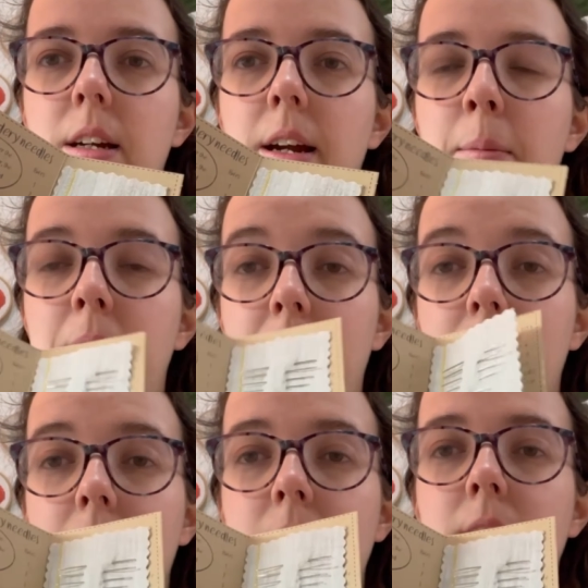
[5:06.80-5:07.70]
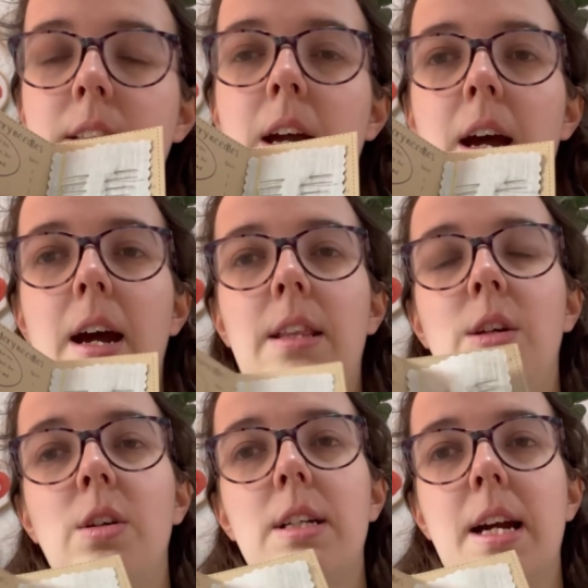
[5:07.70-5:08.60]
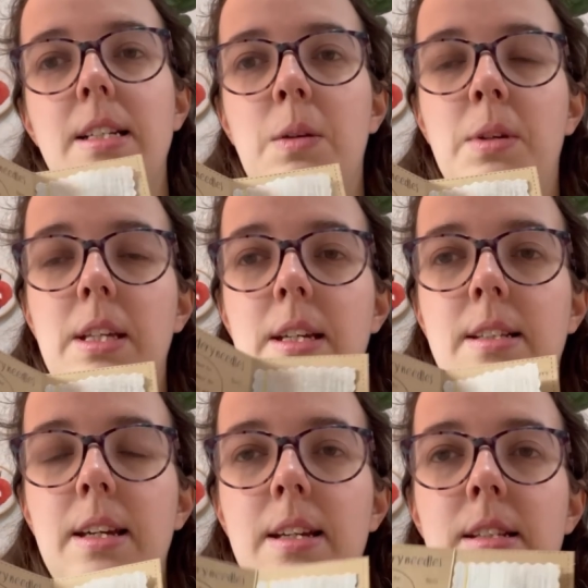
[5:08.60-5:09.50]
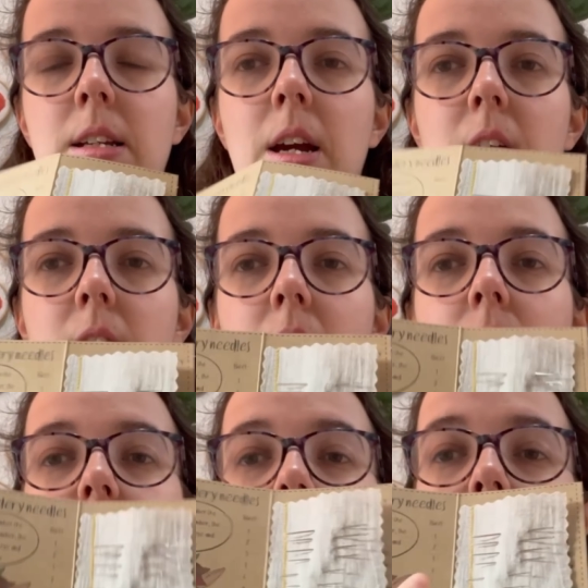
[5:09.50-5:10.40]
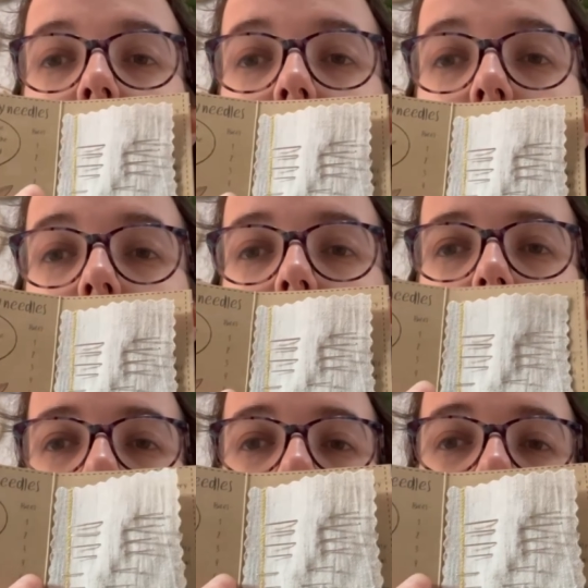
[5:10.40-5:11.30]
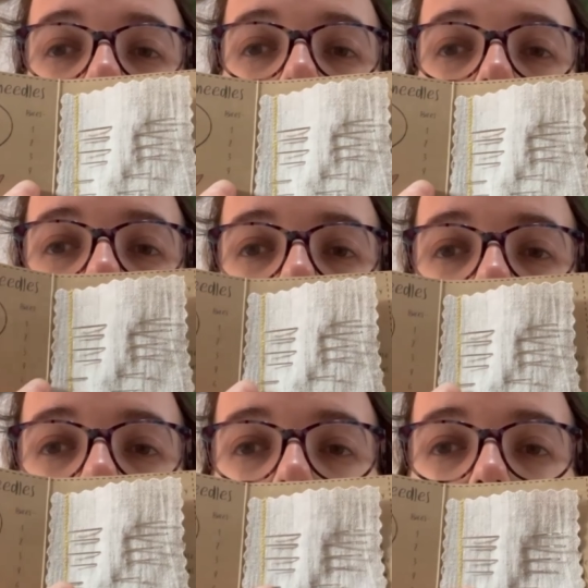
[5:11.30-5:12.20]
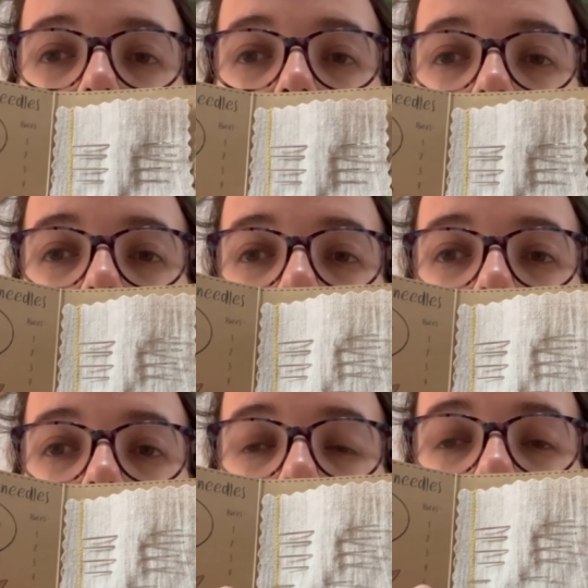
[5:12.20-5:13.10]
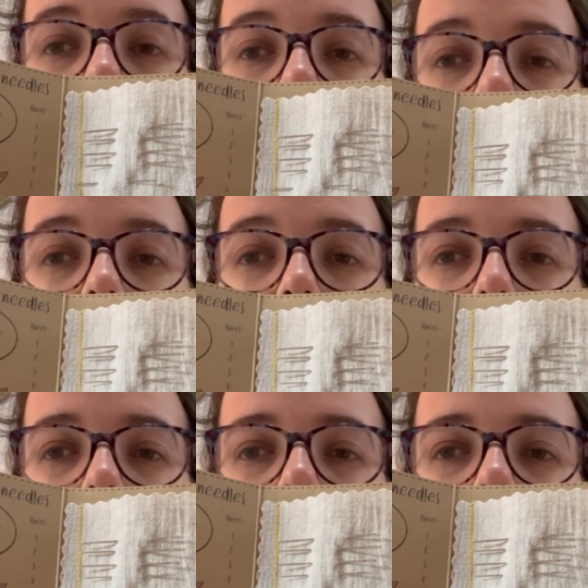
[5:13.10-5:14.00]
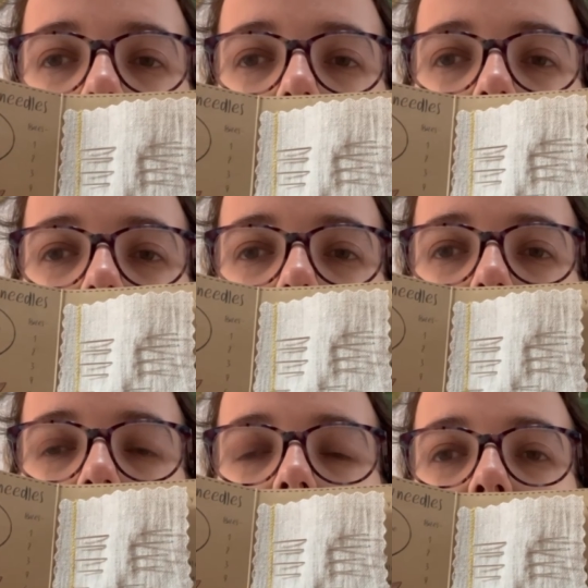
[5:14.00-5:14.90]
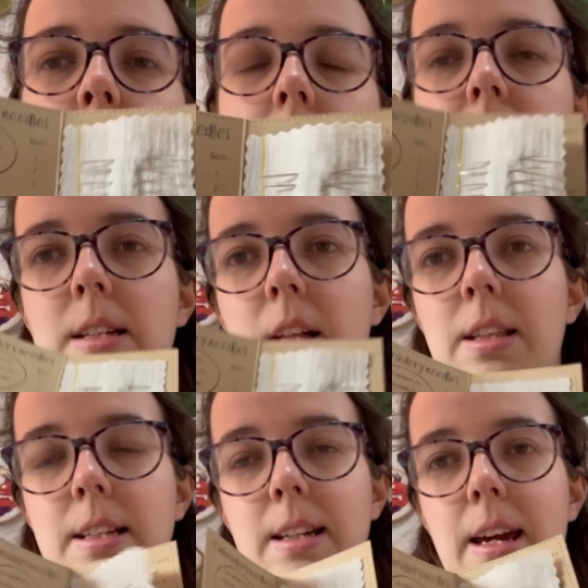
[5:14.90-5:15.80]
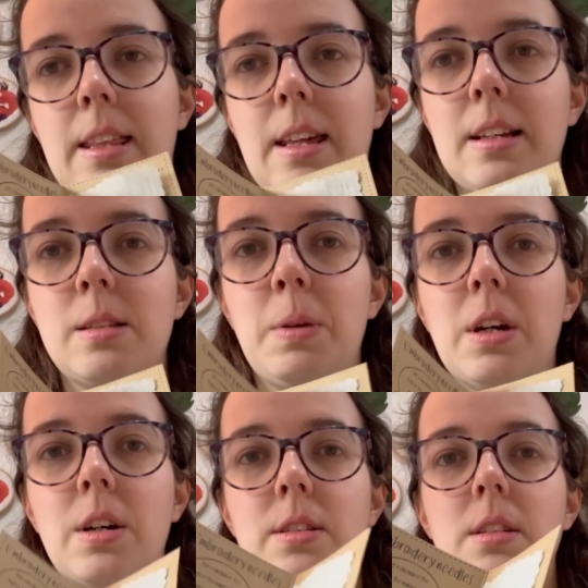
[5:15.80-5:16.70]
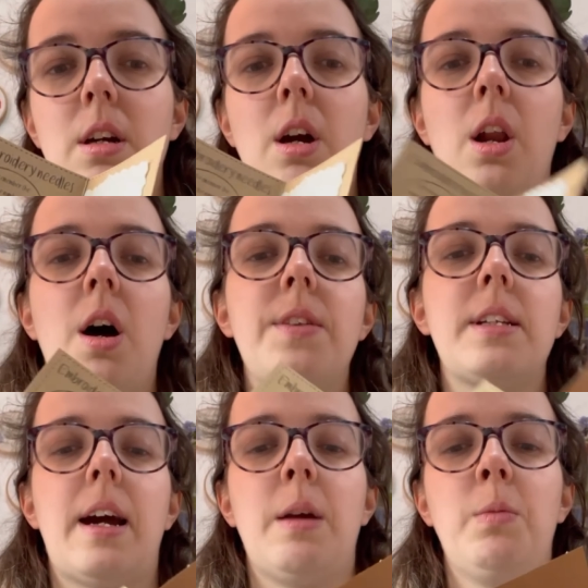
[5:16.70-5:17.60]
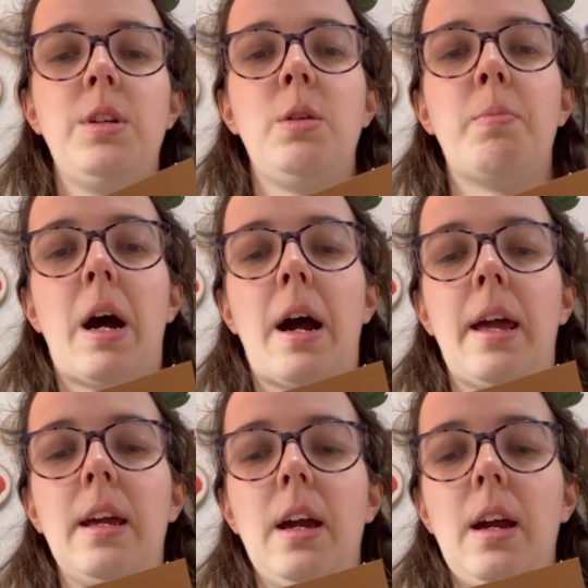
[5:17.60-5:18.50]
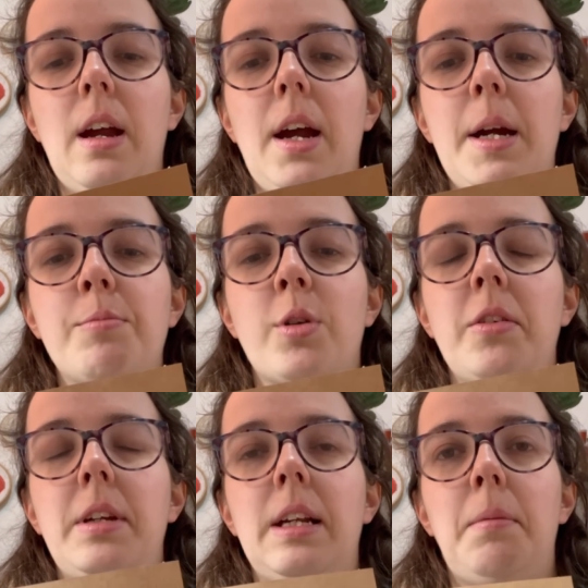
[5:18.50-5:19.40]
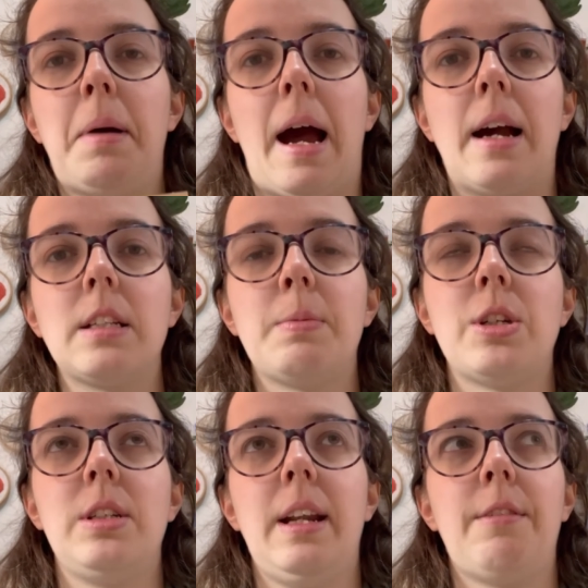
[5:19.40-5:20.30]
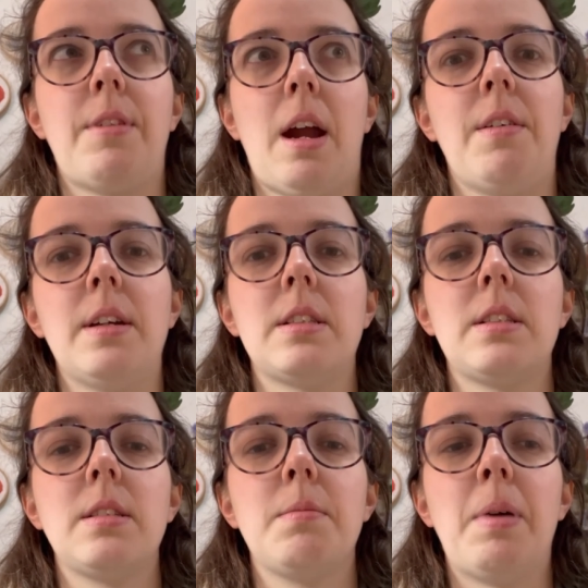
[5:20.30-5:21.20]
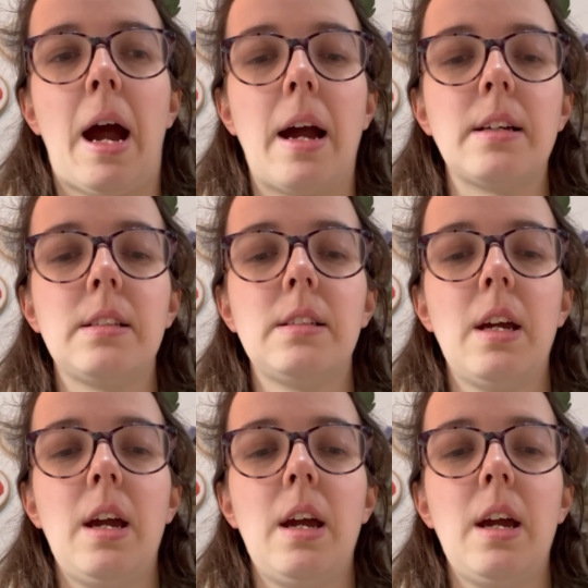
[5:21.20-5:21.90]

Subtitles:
like these, and the good idea with these is that you can see the sizes according to the needle next to it. So that's why I sell these like this, because a lot of the time when you buy embroidery needle packs, especially like various packs,